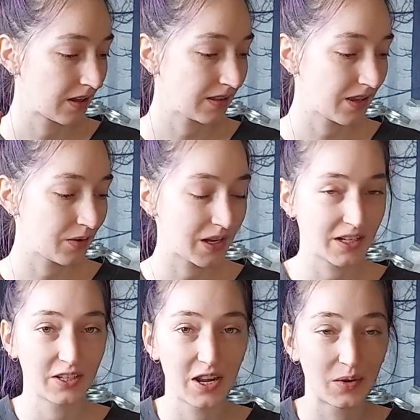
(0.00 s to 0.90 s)
Hello
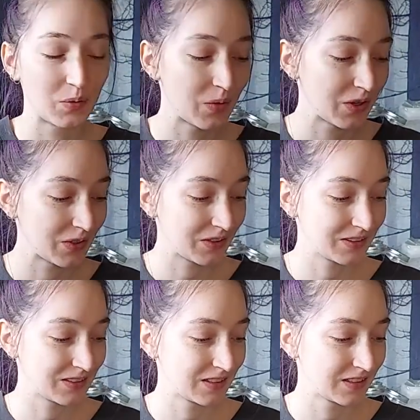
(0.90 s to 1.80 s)
internet world.
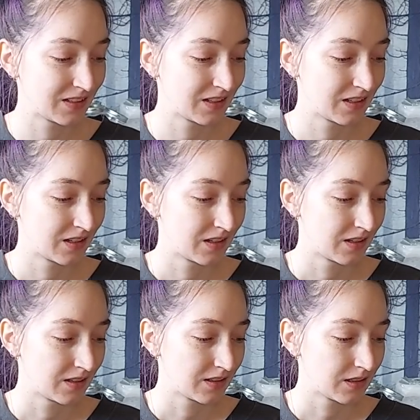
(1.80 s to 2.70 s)

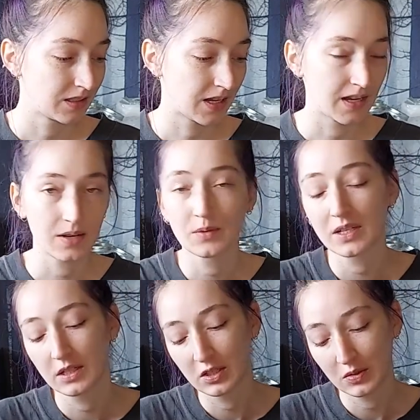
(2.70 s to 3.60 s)
Today I'm
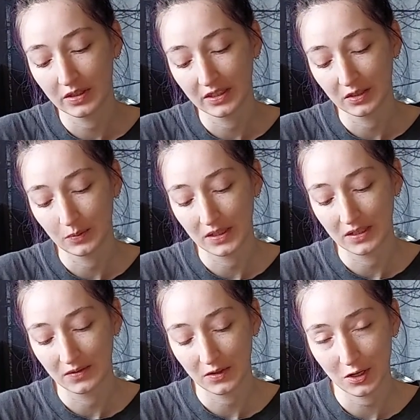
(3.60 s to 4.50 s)
going to do a little bit
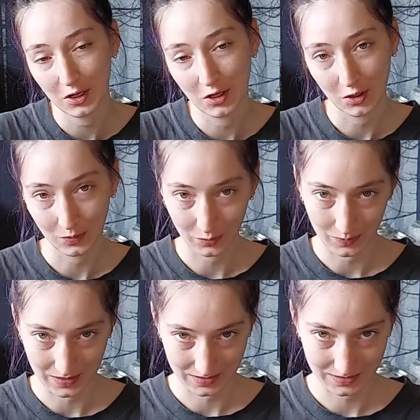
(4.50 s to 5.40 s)
of herbal
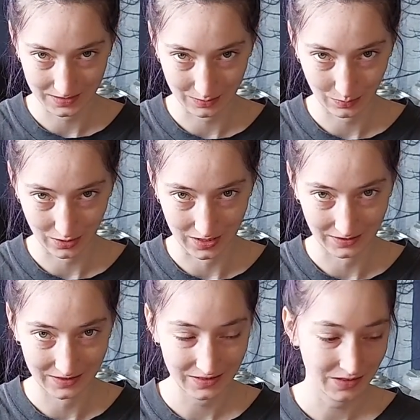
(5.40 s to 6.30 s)
medicine
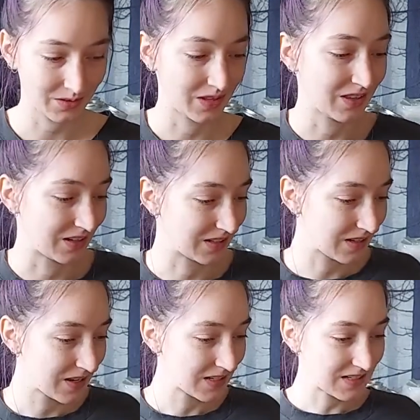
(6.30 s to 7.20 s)
practice, so I thought I'd
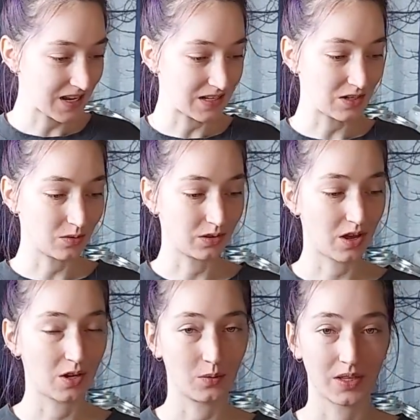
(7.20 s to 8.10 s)
take you
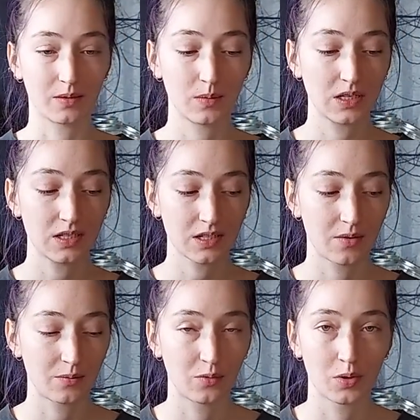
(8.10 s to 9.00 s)
along with me to
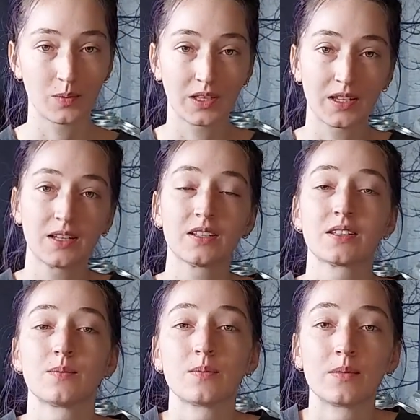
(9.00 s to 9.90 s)
come formulate
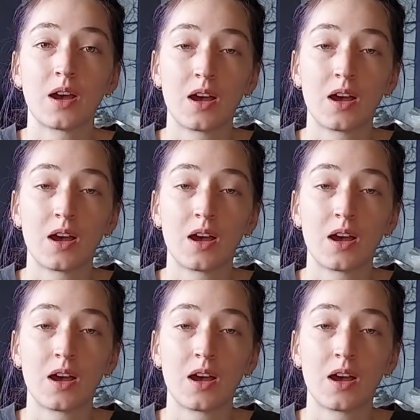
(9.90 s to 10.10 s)
some